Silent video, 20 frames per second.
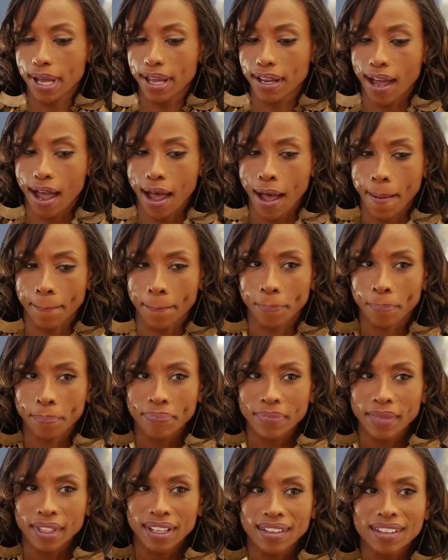But
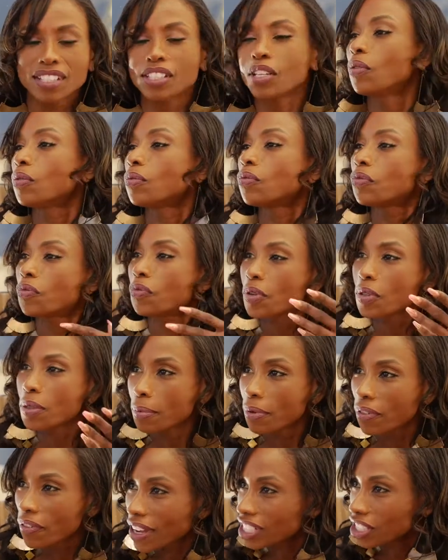so for the
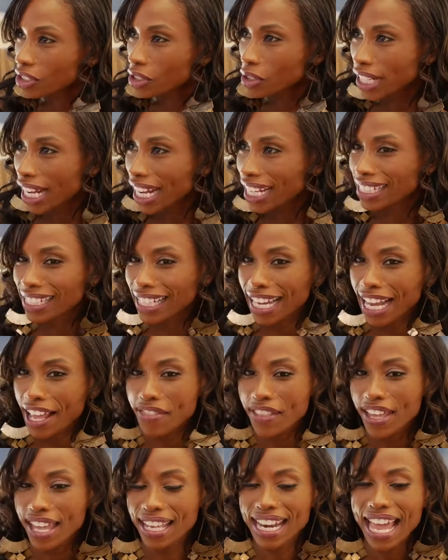professional dancing,
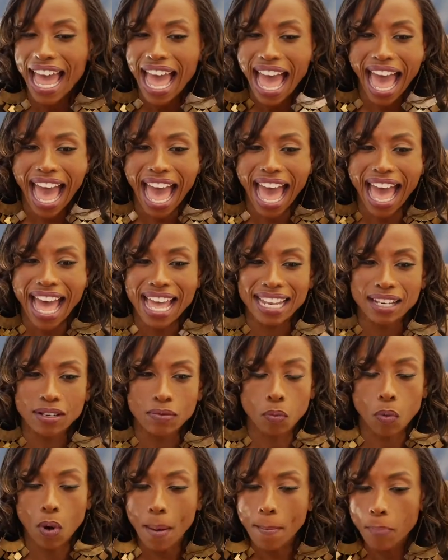and then at
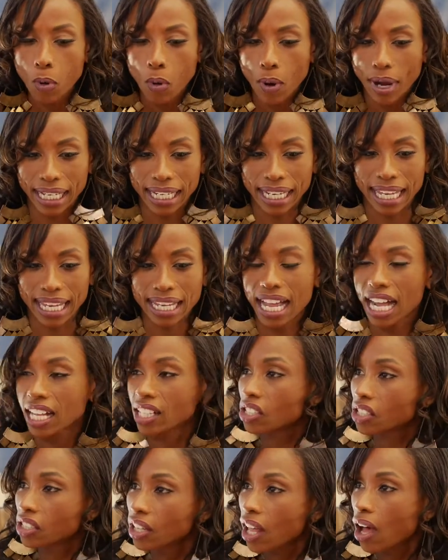one point it
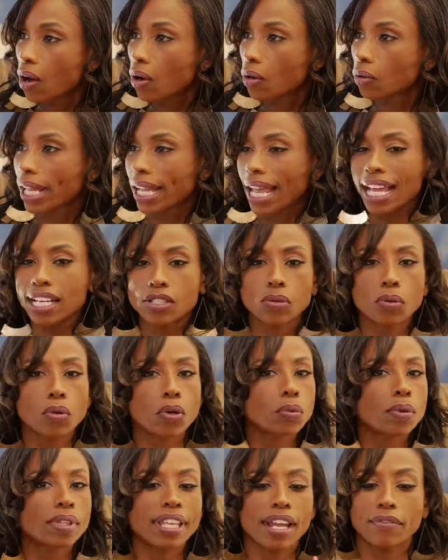got slow. Like, I
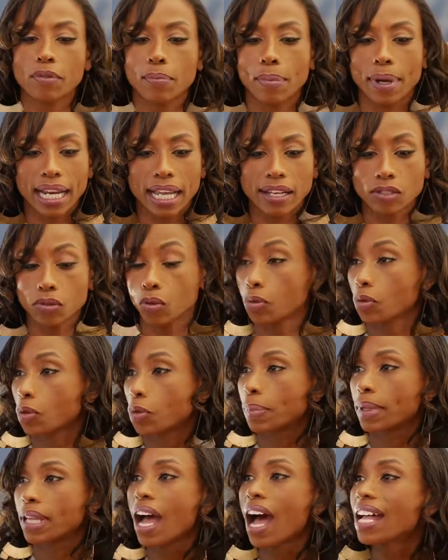toured with everybody. I toured
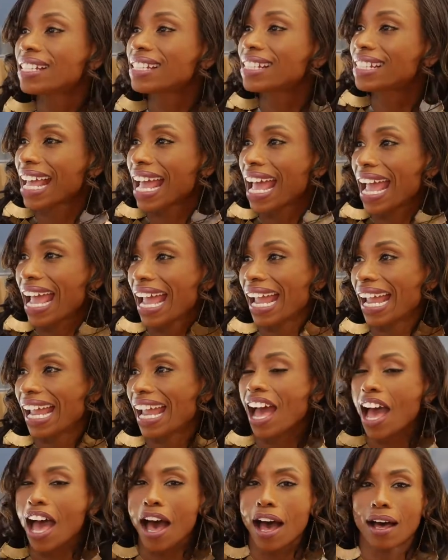with Beyonce,
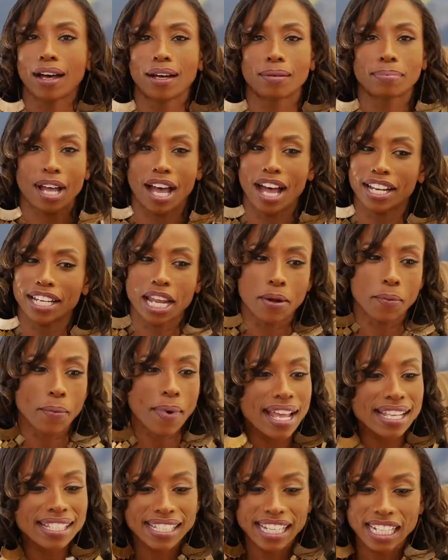Kanye
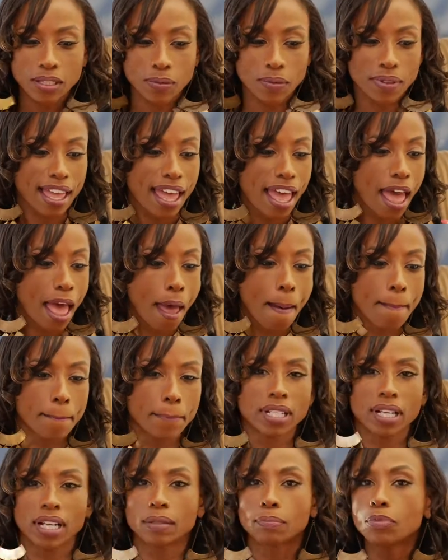West, danced with
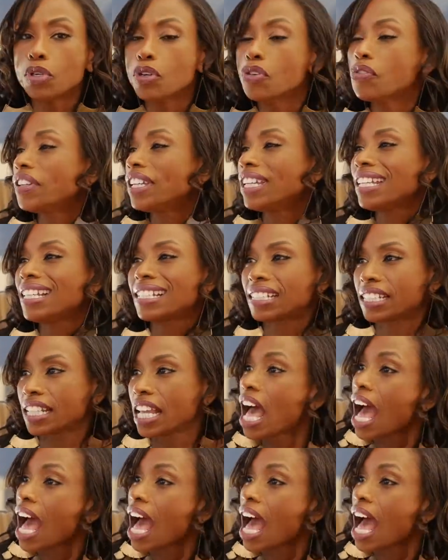him, done movies.